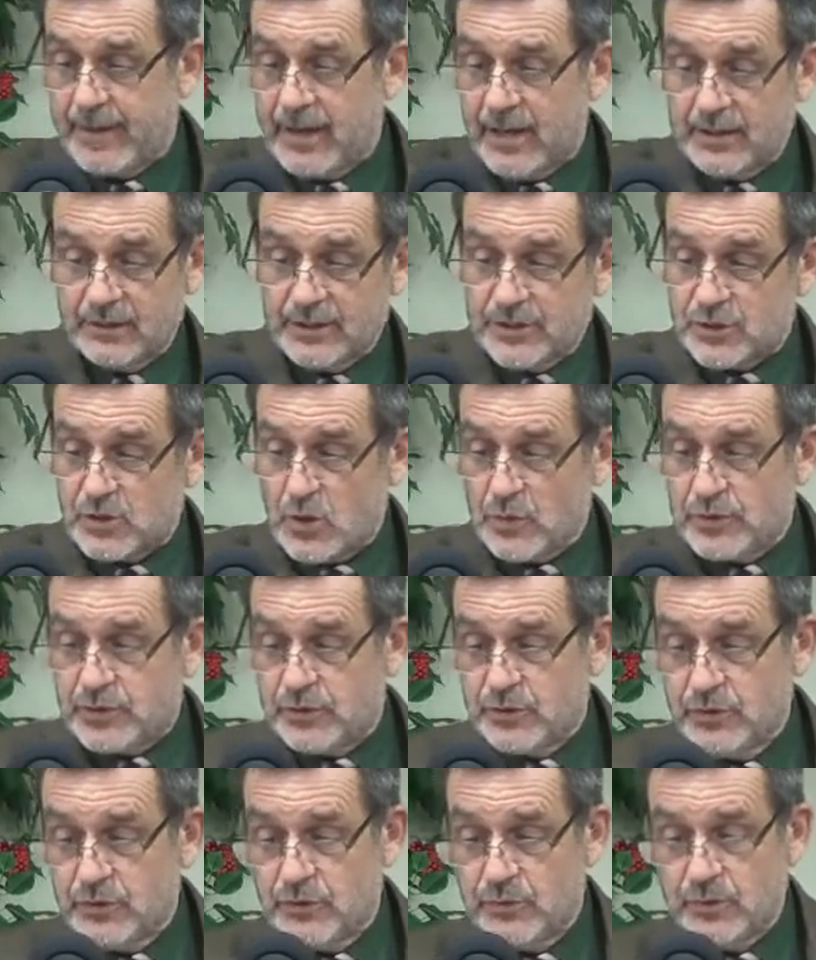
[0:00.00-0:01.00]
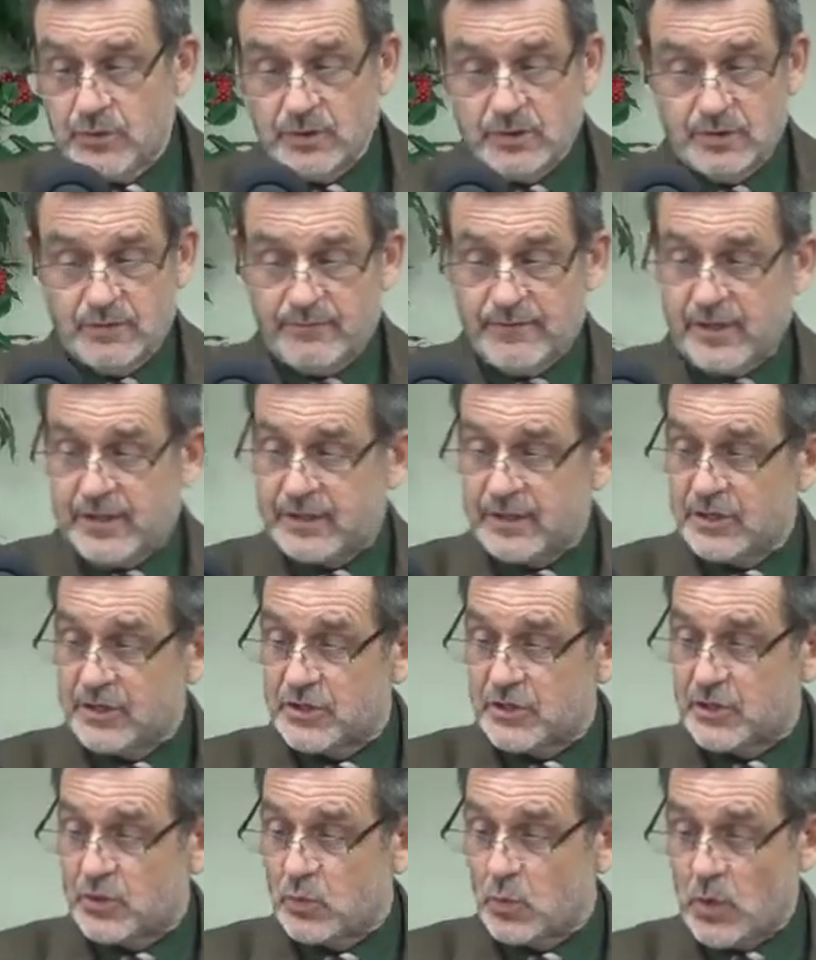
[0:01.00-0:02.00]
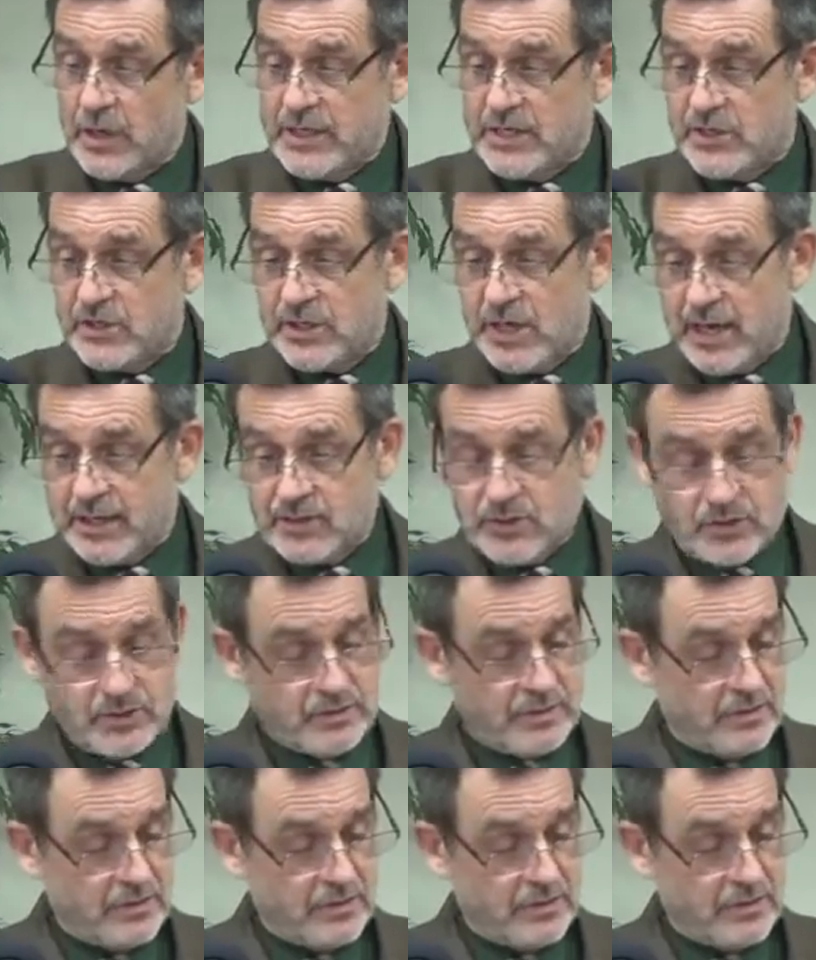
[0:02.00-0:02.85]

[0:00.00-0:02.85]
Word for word: let's go to Leviticus 26.